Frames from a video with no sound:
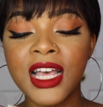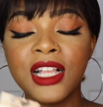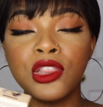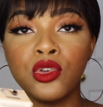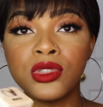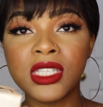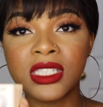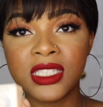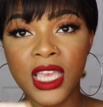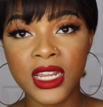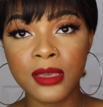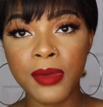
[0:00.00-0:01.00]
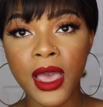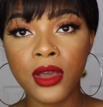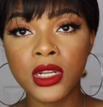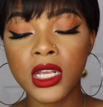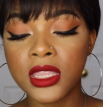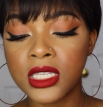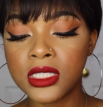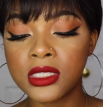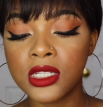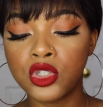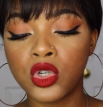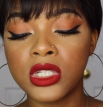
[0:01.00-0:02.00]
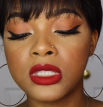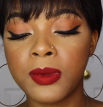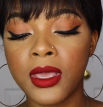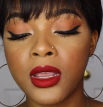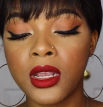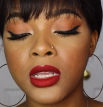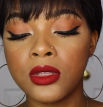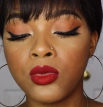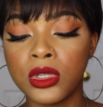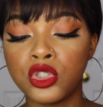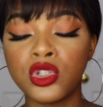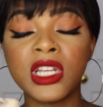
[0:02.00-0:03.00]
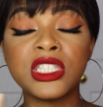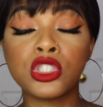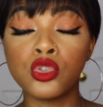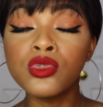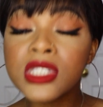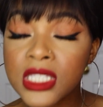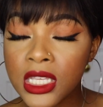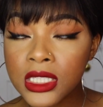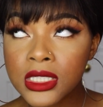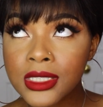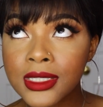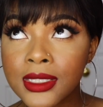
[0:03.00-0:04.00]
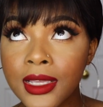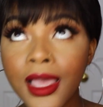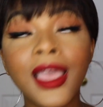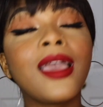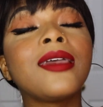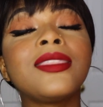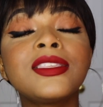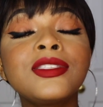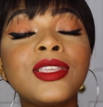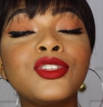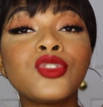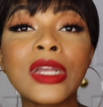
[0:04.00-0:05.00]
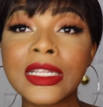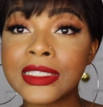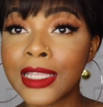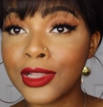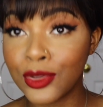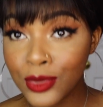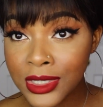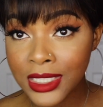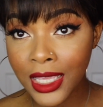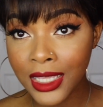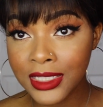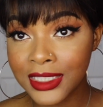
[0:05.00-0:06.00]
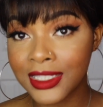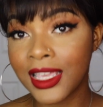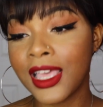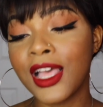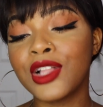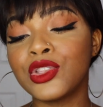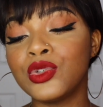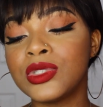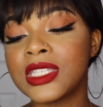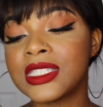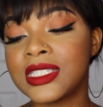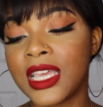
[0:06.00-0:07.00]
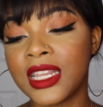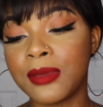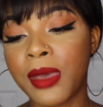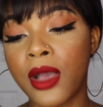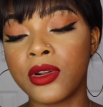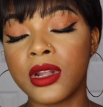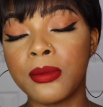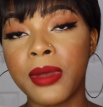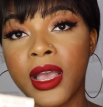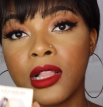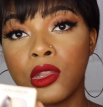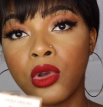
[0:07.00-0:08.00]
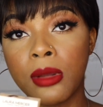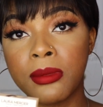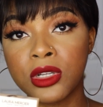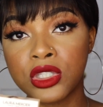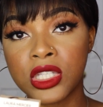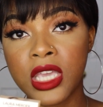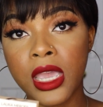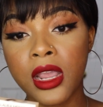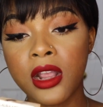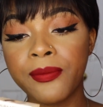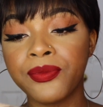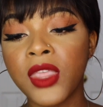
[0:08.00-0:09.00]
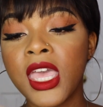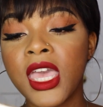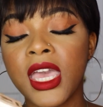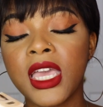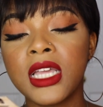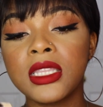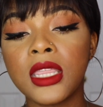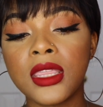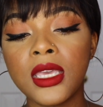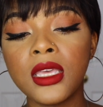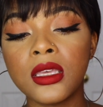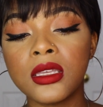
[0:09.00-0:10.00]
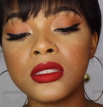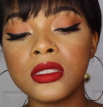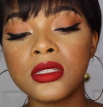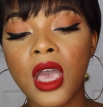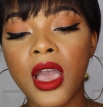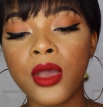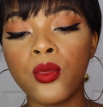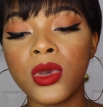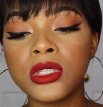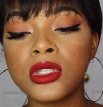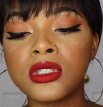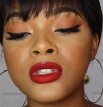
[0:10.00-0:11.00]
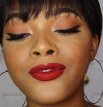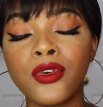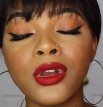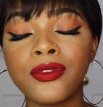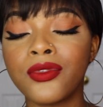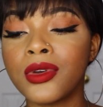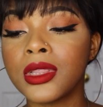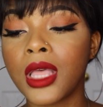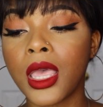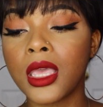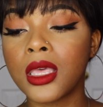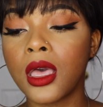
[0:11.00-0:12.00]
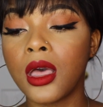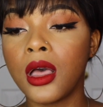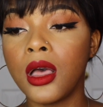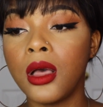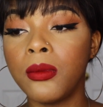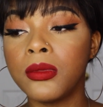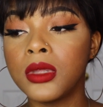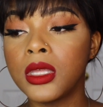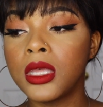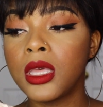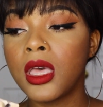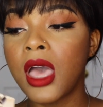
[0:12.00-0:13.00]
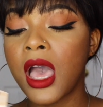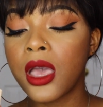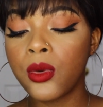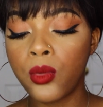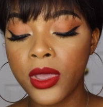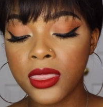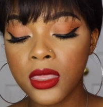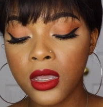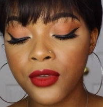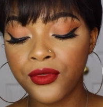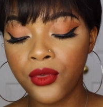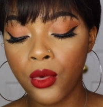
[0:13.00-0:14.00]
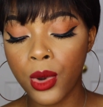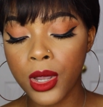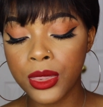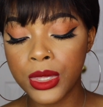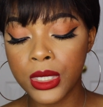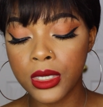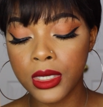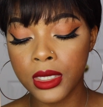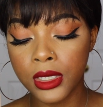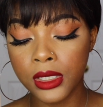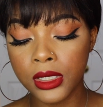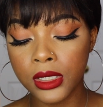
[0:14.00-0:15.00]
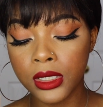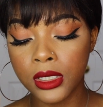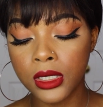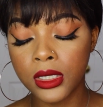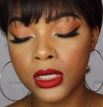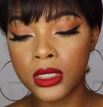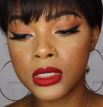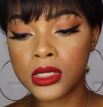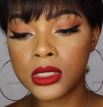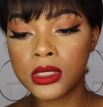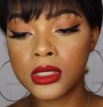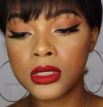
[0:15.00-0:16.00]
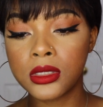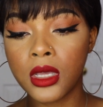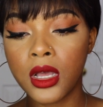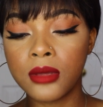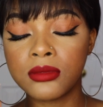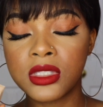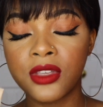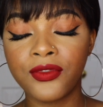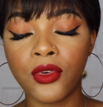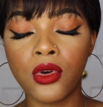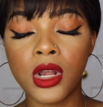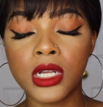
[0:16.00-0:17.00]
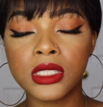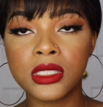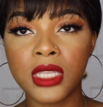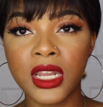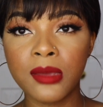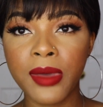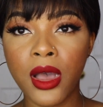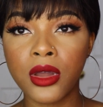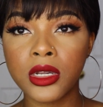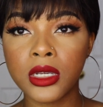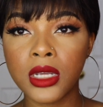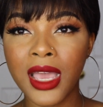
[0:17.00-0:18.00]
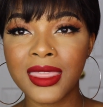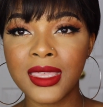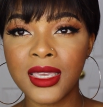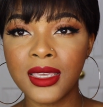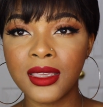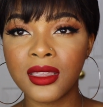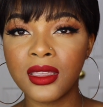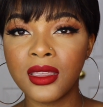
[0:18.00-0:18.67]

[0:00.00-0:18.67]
loose setting powder. This is a transparent with translucent. This is the translucent loose setting powder by Laura Mercier. And the thing is I went to Sephora for like I went there for the Sephora setting powder, I think,